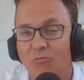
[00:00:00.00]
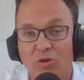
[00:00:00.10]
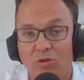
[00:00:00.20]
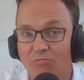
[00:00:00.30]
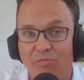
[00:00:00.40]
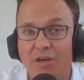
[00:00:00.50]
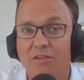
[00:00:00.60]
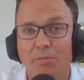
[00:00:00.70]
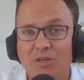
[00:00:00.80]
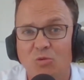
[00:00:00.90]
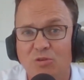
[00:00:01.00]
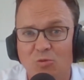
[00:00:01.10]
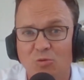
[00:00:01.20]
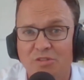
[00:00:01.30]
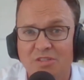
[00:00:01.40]
And we hear the
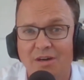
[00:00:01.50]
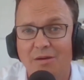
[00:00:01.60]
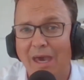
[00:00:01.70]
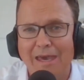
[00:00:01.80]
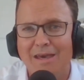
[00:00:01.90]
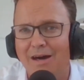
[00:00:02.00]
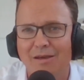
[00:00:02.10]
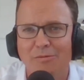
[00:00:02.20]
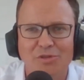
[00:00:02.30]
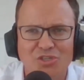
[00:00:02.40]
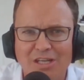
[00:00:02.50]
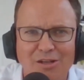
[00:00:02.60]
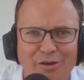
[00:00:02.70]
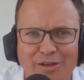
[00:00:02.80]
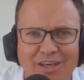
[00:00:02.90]
buzzwords all the time: AI,
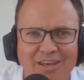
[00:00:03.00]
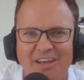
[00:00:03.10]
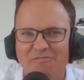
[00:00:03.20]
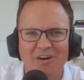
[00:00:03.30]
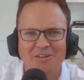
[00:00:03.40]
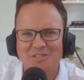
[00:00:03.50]
machine learning,